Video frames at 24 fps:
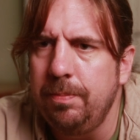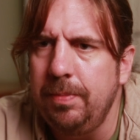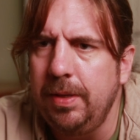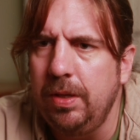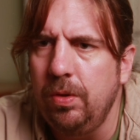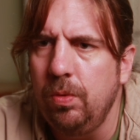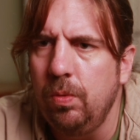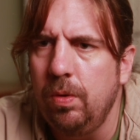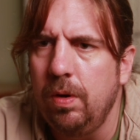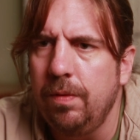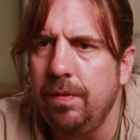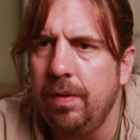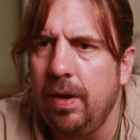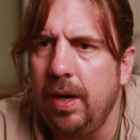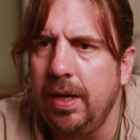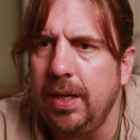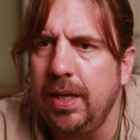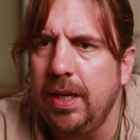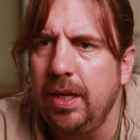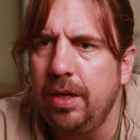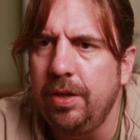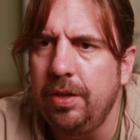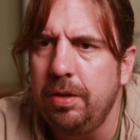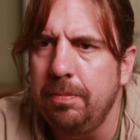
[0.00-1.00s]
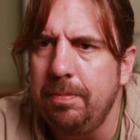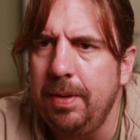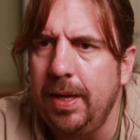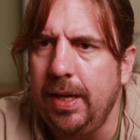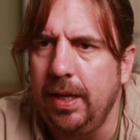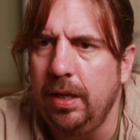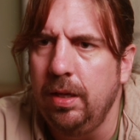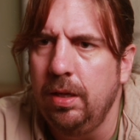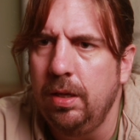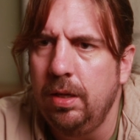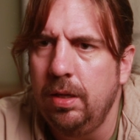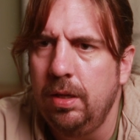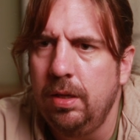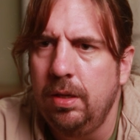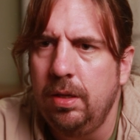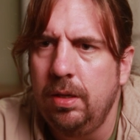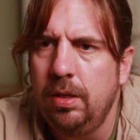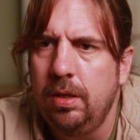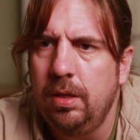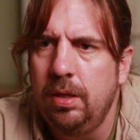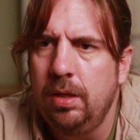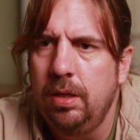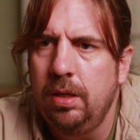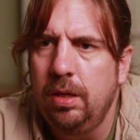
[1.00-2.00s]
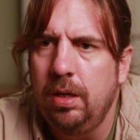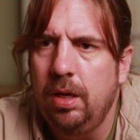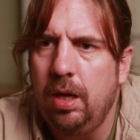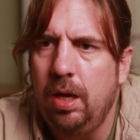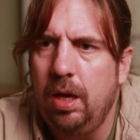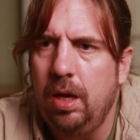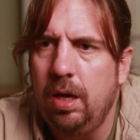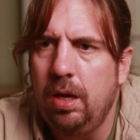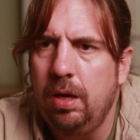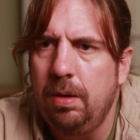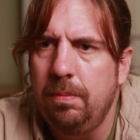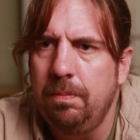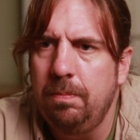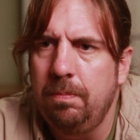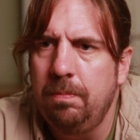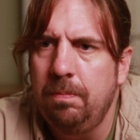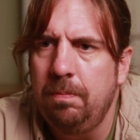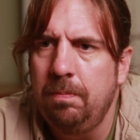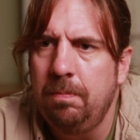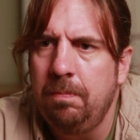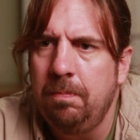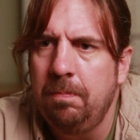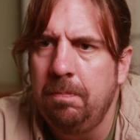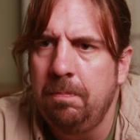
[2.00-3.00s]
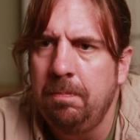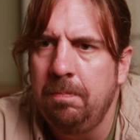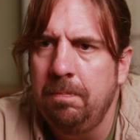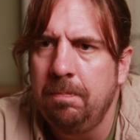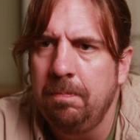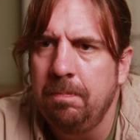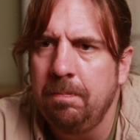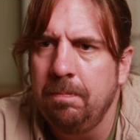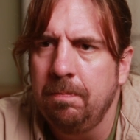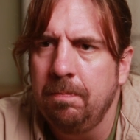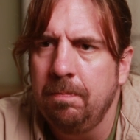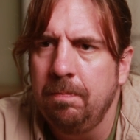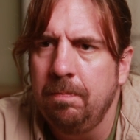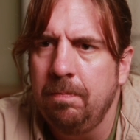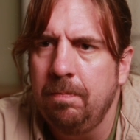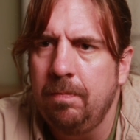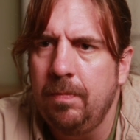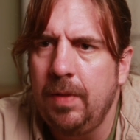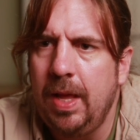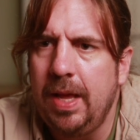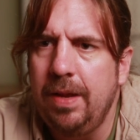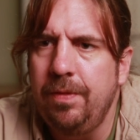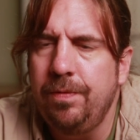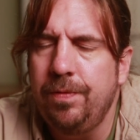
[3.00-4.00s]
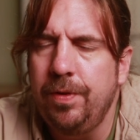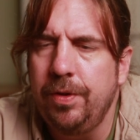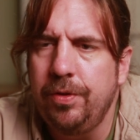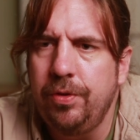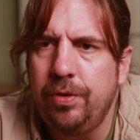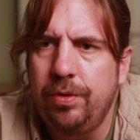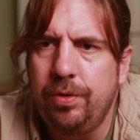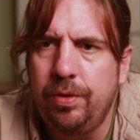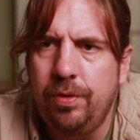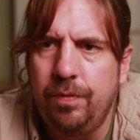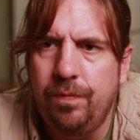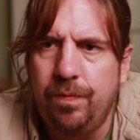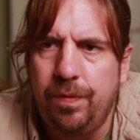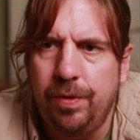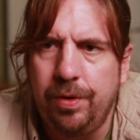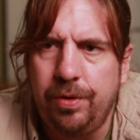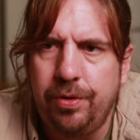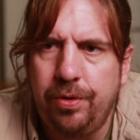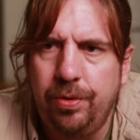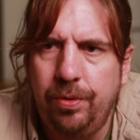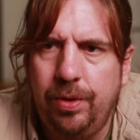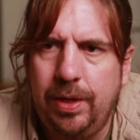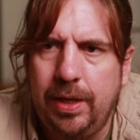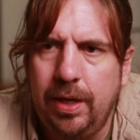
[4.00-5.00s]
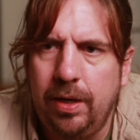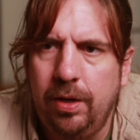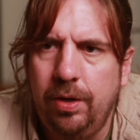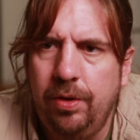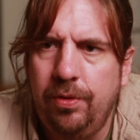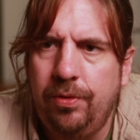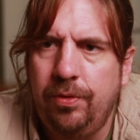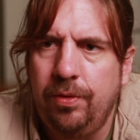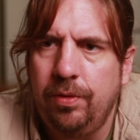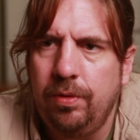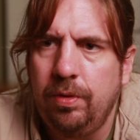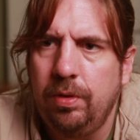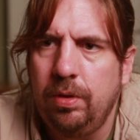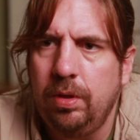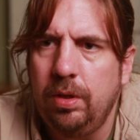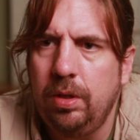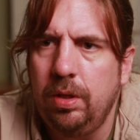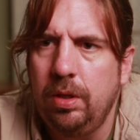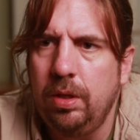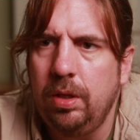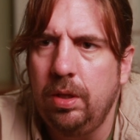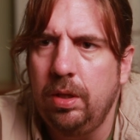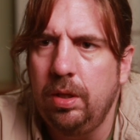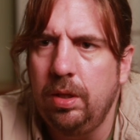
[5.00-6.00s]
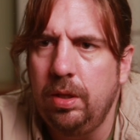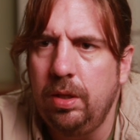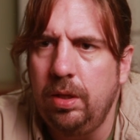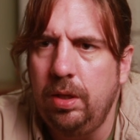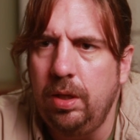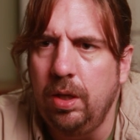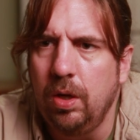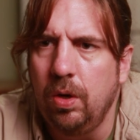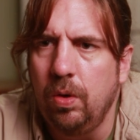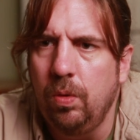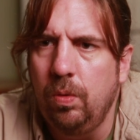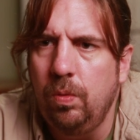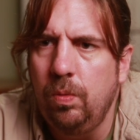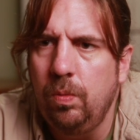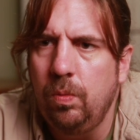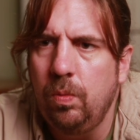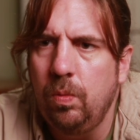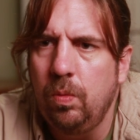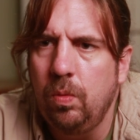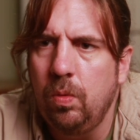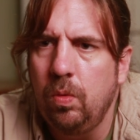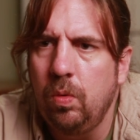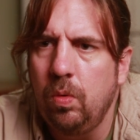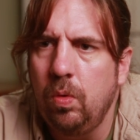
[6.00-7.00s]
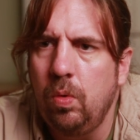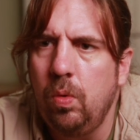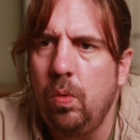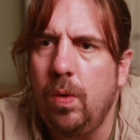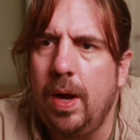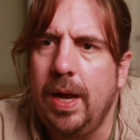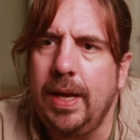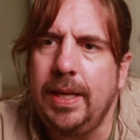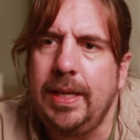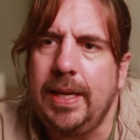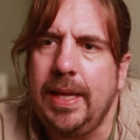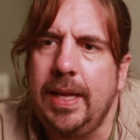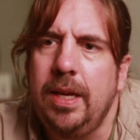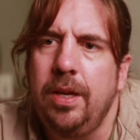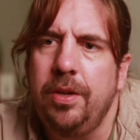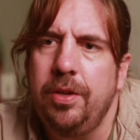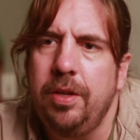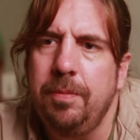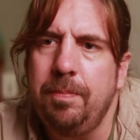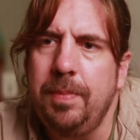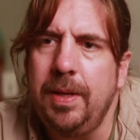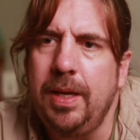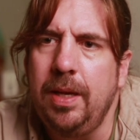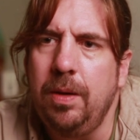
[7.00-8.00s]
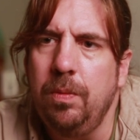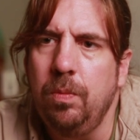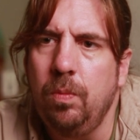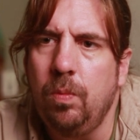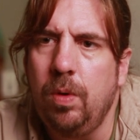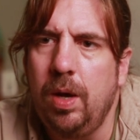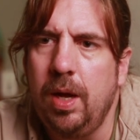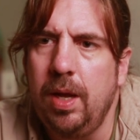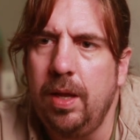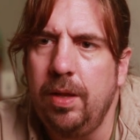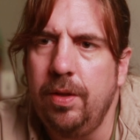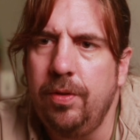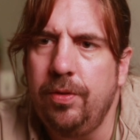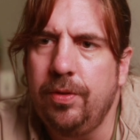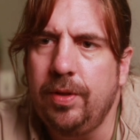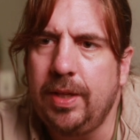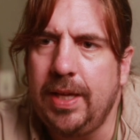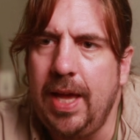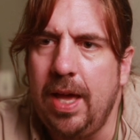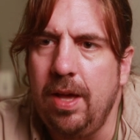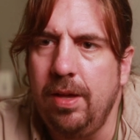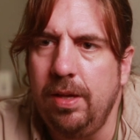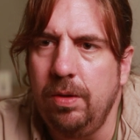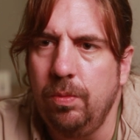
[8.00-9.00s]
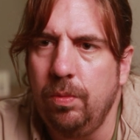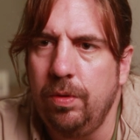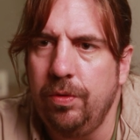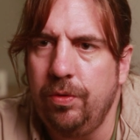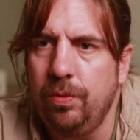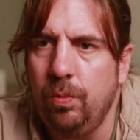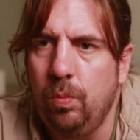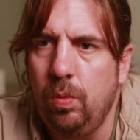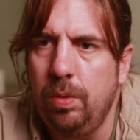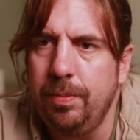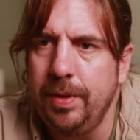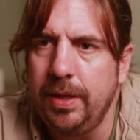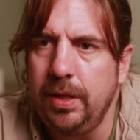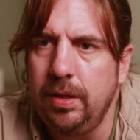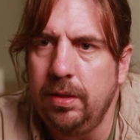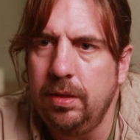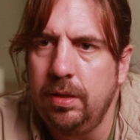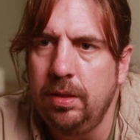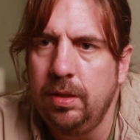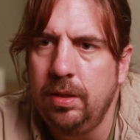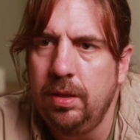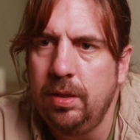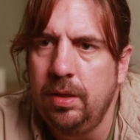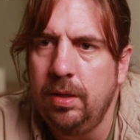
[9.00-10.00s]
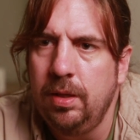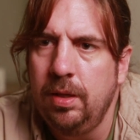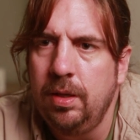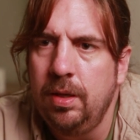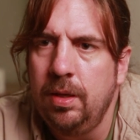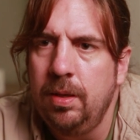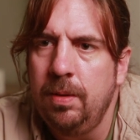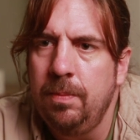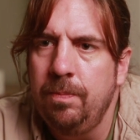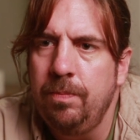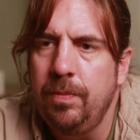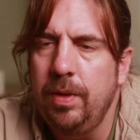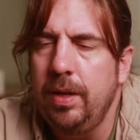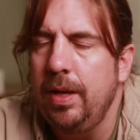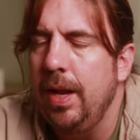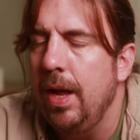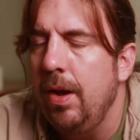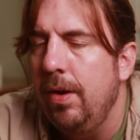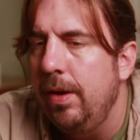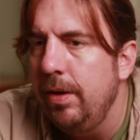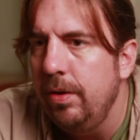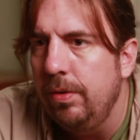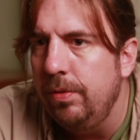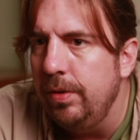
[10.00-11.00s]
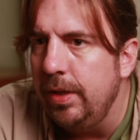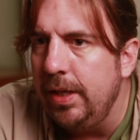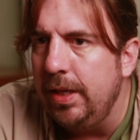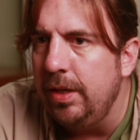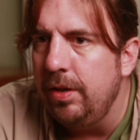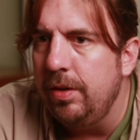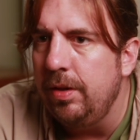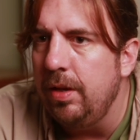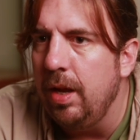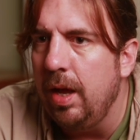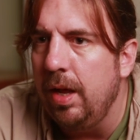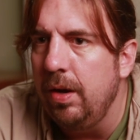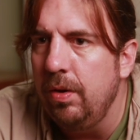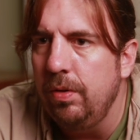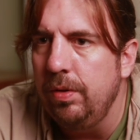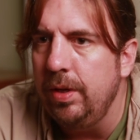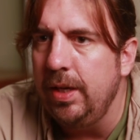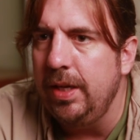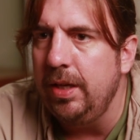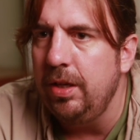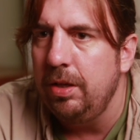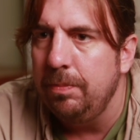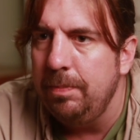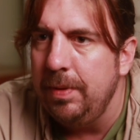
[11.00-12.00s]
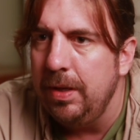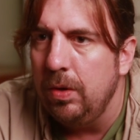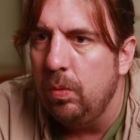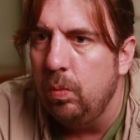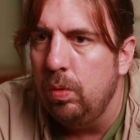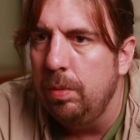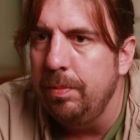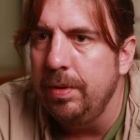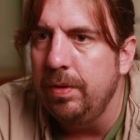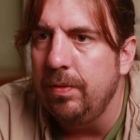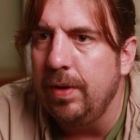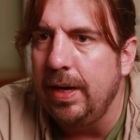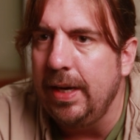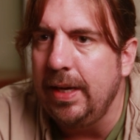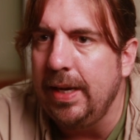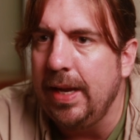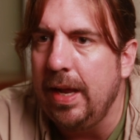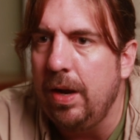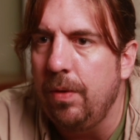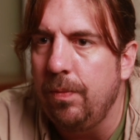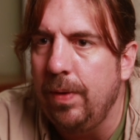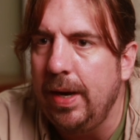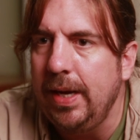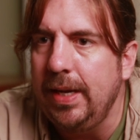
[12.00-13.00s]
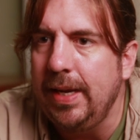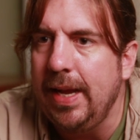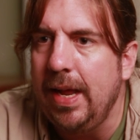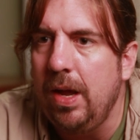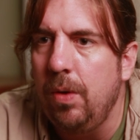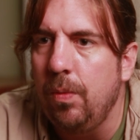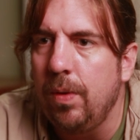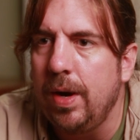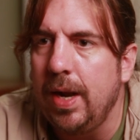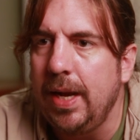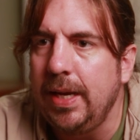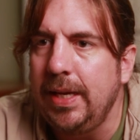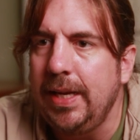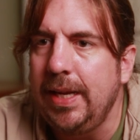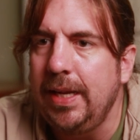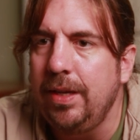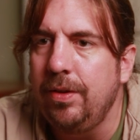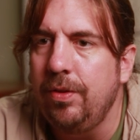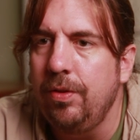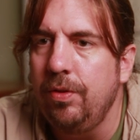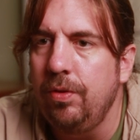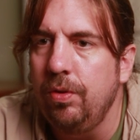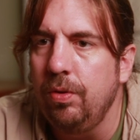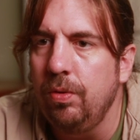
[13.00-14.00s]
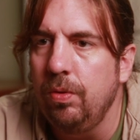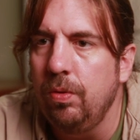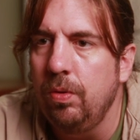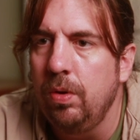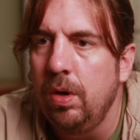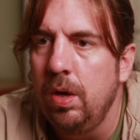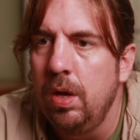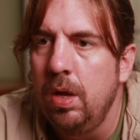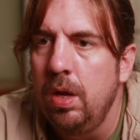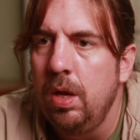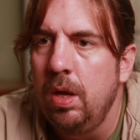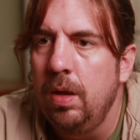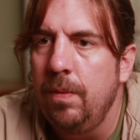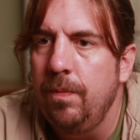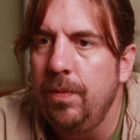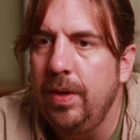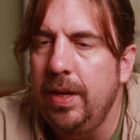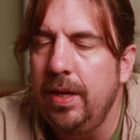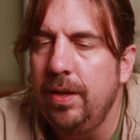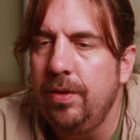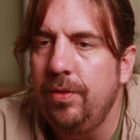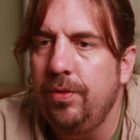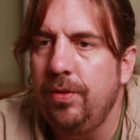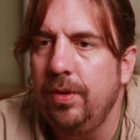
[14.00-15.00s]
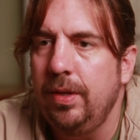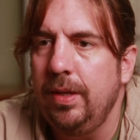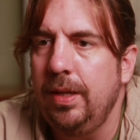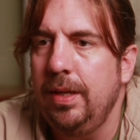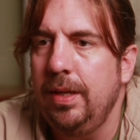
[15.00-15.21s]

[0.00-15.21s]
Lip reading: to be whoever I needed to be. And for 2 years, you know, who I needed to be was Kelly, was a woman. Now I don't need to be a woman right now. Right now what I need to do is